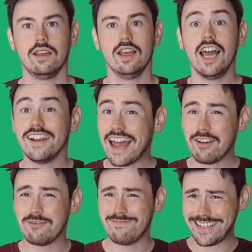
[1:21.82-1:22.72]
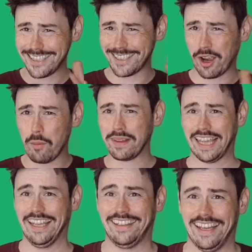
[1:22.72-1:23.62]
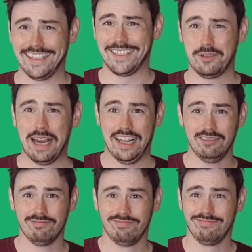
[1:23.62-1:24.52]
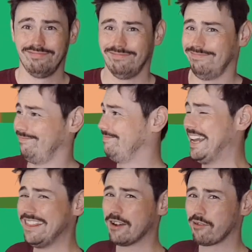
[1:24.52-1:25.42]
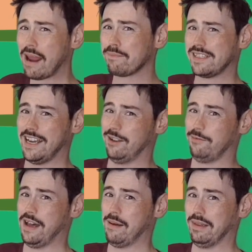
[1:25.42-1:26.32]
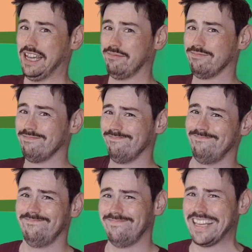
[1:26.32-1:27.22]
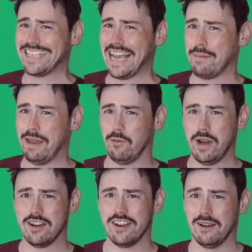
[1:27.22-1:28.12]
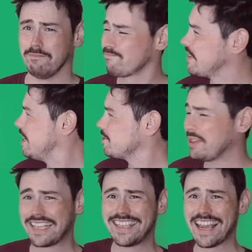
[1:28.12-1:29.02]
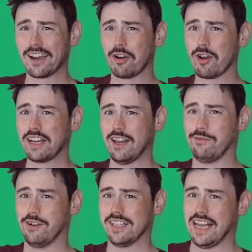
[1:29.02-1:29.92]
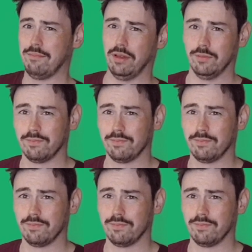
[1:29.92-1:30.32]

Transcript: Now, just to complicate things as well, in the reptile family, things get a bit weirder. So let's take a crocodile, for example.